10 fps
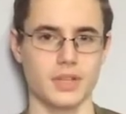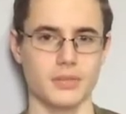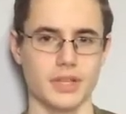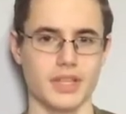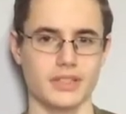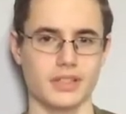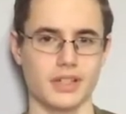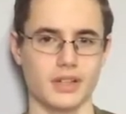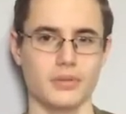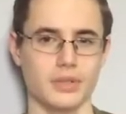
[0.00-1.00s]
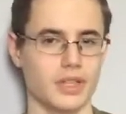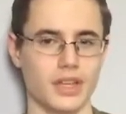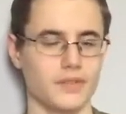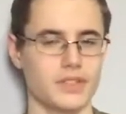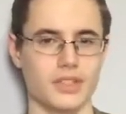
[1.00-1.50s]
A couple of years ago I wanted
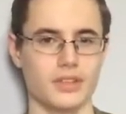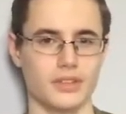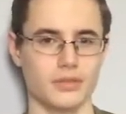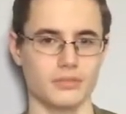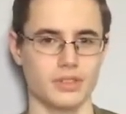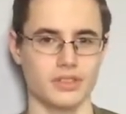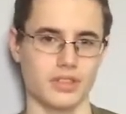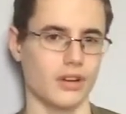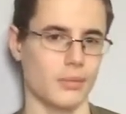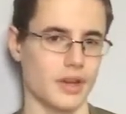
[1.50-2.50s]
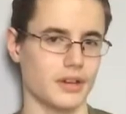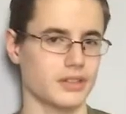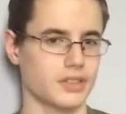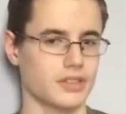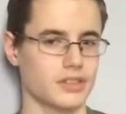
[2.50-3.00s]
nothing to do with them because they're
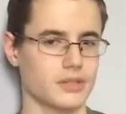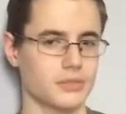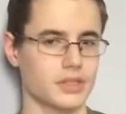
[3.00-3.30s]
American design,